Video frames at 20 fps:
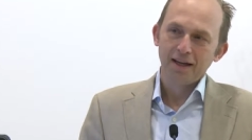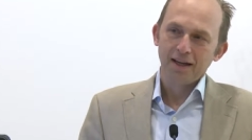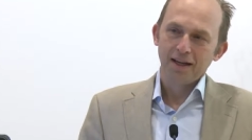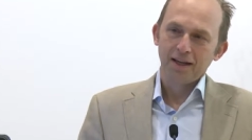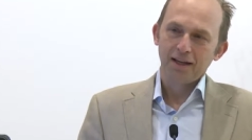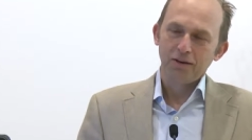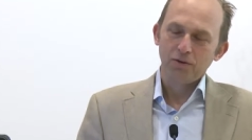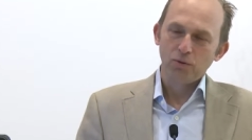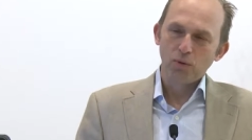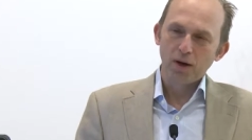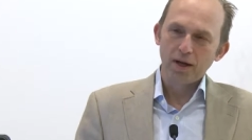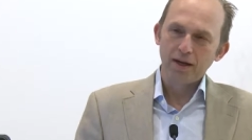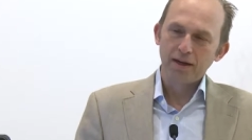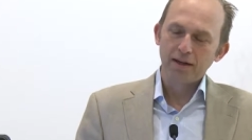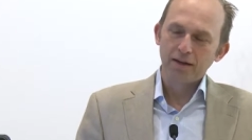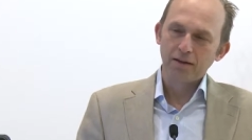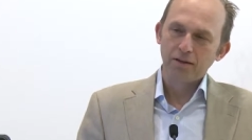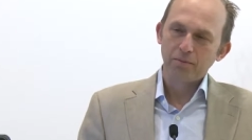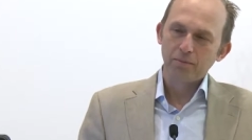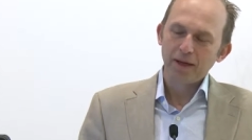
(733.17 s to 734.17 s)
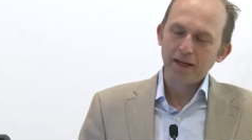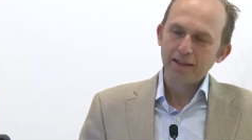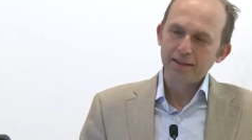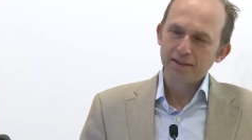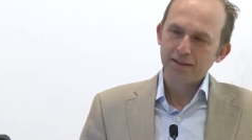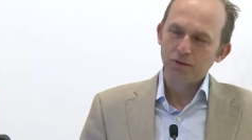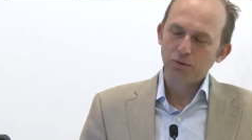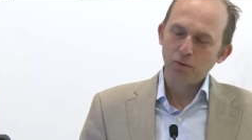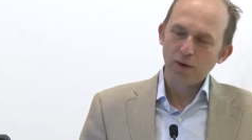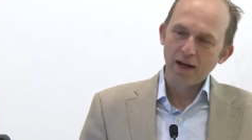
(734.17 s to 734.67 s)
he won in an
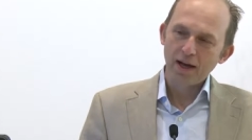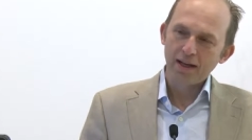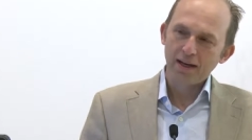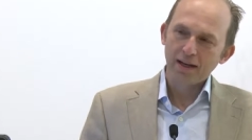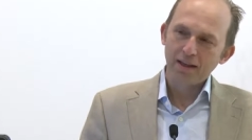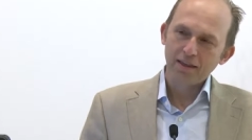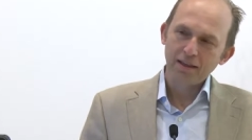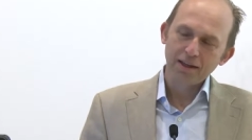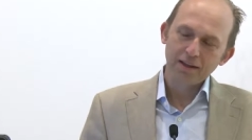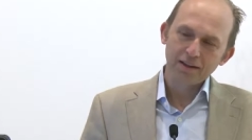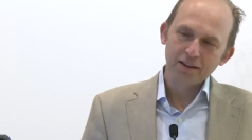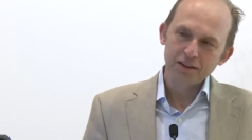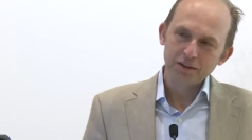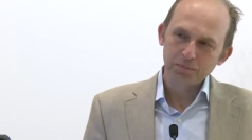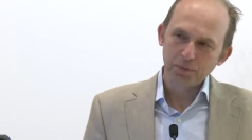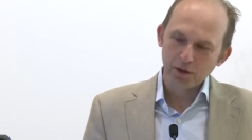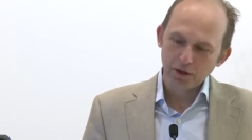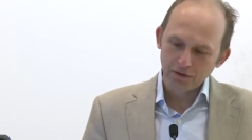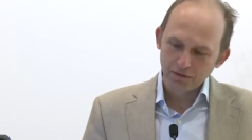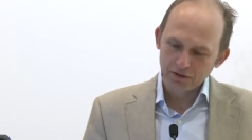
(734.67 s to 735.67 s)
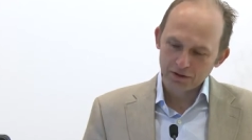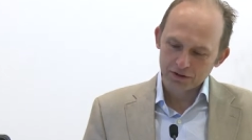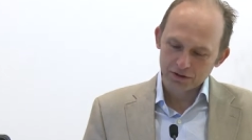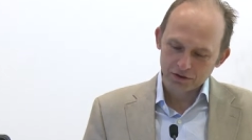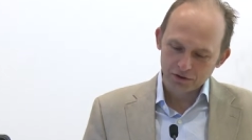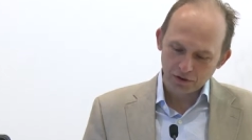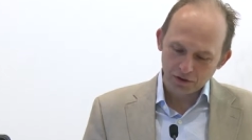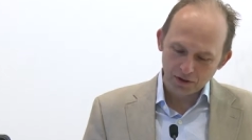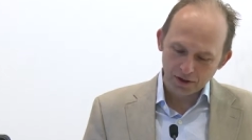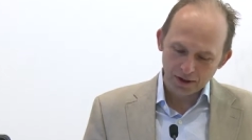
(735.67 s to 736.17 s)
amazing way. And I think this part of the
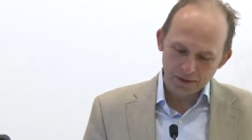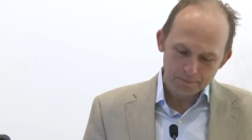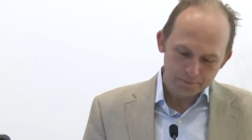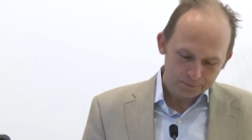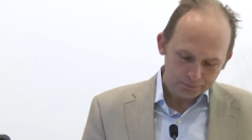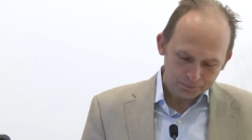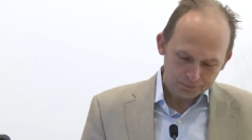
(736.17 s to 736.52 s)
story